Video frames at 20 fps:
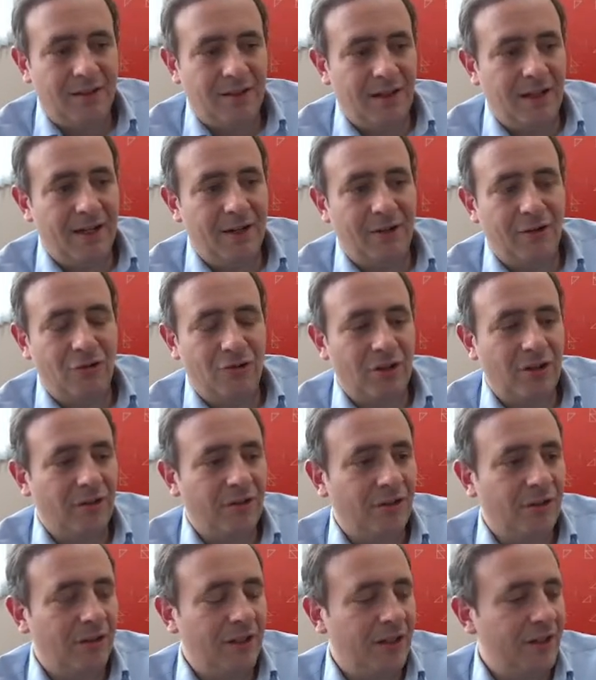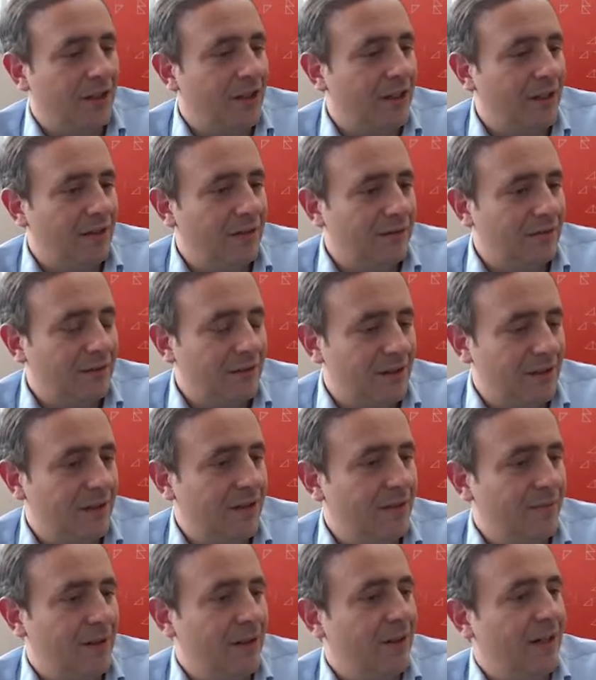they are generally not.
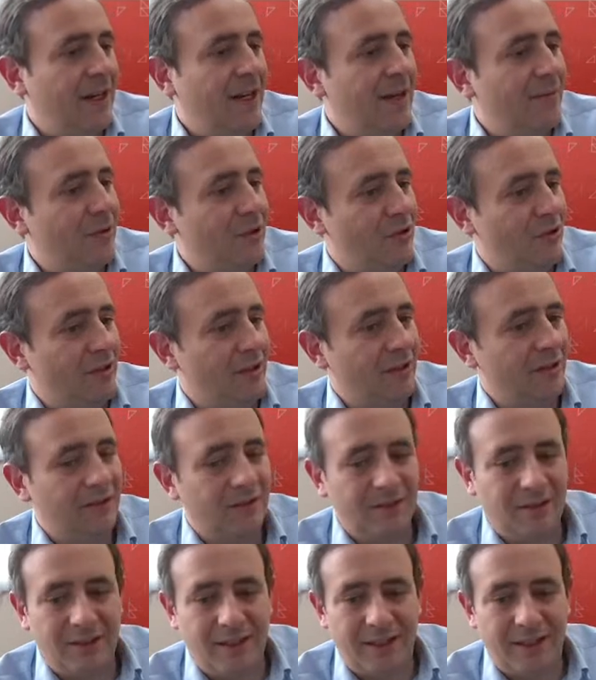Think about Amazon